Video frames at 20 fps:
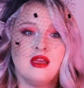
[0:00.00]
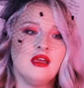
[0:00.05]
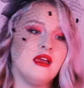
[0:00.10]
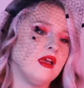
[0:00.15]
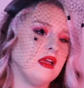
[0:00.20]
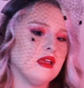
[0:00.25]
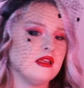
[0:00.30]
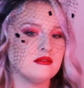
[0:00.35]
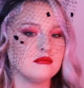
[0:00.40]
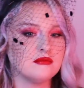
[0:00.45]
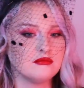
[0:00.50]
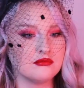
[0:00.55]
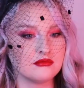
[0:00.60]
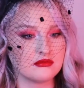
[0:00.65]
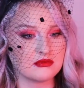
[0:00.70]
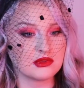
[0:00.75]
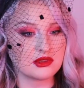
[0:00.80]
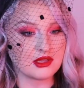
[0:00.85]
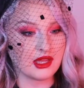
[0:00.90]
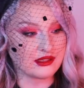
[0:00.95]
and
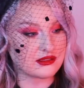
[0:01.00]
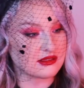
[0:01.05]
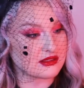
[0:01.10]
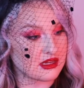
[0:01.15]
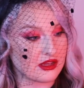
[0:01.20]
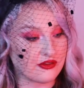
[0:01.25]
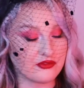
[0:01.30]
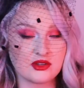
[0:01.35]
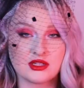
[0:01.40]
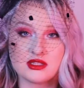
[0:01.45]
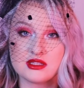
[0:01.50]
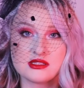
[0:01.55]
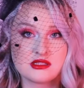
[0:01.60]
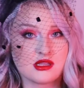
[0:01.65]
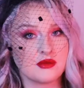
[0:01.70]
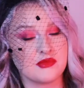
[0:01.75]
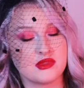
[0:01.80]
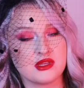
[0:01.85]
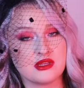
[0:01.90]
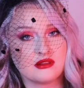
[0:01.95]
that's definitely
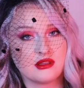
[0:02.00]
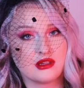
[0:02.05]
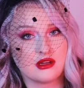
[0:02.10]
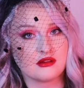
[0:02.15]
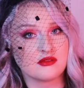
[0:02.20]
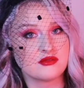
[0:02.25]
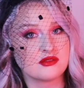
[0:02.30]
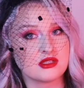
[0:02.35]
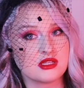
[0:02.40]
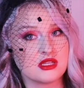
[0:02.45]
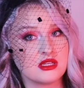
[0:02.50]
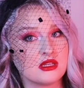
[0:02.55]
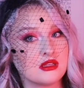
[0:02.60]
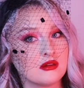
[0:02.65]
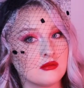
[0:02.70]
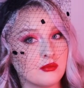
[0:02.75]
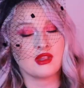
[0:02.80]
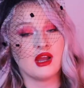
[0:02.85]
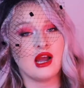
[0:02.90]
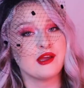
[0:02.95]
something that I've
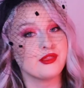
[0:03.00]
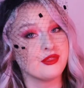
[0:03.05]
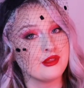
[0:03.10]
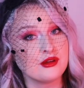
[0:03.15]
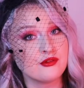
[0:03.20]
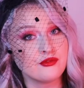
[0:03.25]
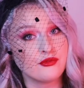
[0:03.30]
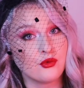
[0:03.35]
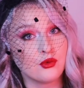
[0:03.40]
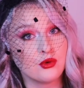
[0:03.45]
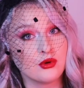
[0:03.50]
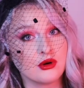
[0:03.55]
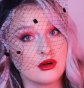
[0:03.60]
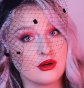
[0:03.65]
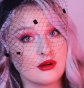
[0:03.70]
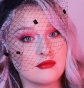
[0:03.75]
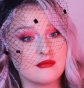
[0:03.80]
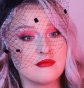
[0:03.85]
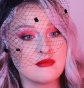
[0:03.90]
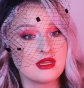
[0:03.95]
seen. I think
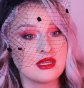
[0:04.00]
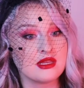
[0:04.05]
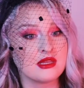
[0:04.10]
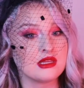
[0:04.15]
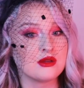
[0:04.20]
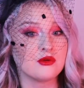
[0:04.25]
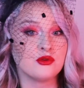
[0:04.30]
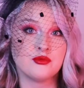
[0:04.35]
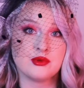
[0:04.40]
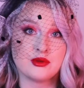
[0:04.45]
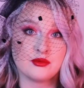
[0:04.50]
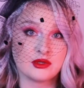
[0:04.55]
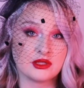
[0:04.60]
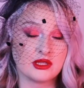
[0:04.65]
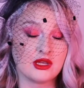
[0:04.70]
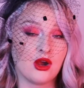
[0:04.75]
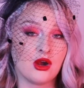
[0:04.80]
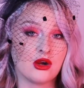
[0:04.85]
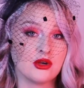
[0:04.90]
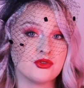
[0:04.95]
for me, it would be really
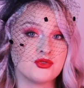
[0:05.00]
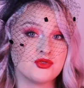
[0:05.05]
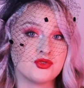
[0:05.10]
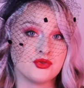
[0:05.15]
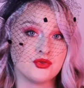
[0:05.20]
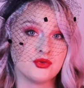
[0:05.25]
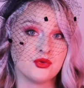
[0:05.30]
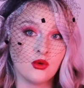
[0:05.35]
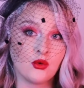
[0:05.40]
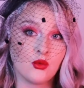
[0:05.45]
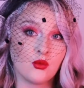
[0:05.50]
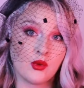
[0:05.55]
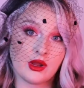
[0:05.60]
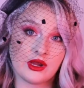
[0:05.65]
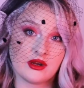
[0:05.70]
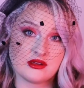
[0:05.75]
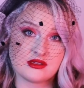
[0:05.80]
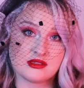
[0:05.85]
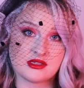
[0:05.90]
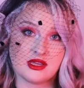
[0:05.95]
hard to
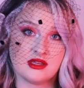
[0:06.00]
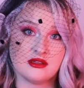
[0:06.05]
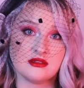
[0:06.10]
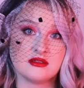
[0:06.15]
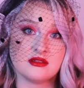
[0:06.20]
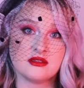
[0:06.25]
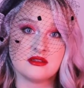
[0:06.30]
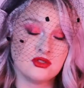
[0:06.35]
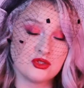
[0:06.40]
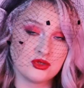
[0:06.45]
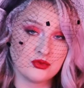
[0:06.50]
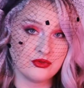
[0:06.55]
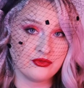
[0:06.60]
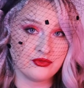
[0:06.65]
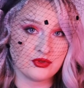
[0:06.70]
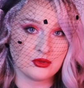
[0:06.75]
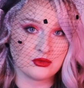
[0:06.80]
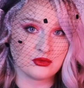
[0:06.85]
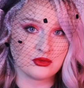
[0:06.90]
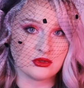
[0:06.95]
wear a scent to a
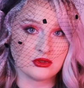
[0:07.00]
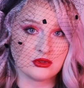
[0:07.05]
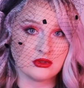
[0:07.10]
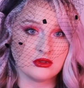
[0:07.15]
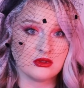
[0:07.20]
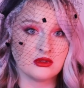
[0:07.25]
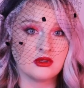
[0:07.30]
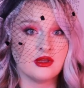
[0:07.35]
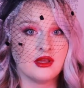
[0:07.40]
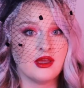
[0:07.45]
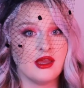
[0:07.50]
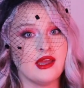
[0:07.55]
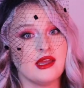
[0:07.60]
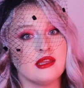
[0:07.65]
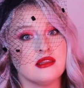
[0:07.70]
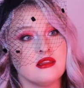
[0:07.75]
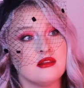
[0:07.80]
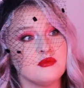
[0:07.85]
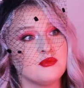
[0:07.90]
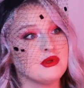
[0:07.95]
funeral
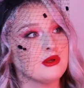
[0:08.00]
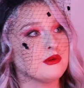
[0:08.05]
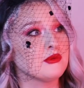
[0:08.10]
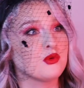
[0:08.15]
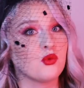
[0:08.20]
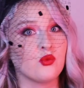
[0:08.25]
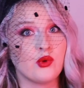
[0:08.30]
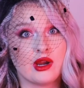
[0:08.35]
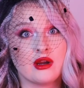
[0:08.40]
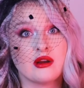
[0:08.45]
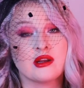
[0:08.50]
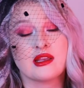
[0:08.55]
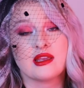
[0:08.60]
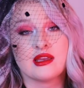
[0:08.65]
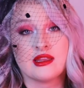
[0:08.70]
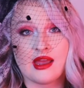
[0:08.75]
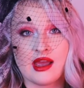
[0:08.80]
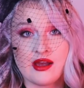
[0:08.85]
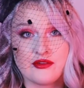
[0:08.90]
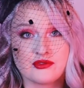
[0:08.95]
and then be able to wear it
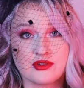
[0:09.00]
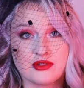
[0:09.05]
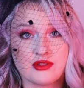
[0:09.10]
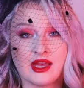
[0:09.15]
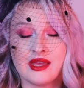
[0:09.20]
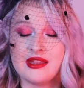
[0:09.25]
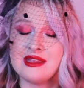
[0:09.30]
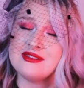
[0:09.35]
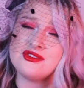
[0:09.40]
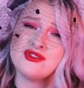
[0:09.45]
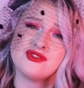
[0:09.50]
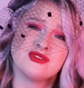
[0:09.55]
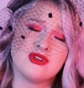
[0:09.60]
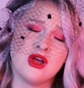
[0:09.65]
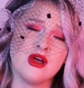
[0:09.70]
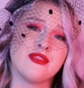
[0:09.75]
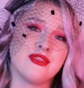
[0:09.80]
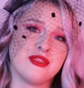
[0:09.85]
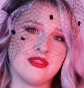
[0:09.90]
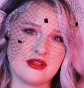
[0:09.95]
again after that and just
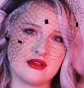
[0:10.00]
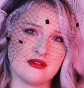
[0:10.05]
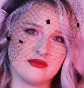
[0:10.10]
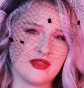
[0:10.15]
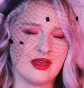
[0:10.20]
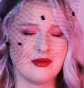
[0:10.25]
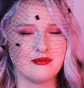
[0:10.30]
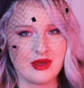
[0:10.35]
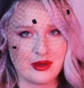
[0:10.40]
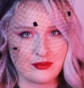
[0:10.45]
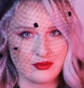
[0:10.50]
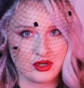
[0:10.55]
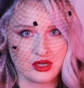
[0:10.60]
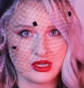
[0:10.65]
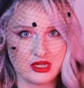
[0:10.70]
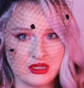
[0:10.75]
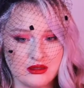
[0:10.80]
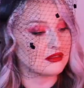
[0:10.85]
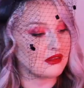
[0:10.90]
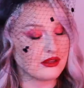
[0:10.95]
not think of that
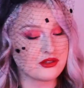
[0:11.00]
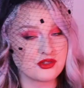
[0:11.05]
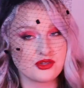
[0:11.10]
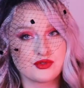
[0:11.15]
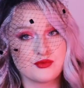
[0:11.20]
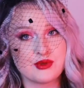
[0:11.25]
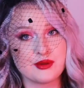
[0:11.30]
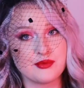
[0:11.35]
memory. That's just me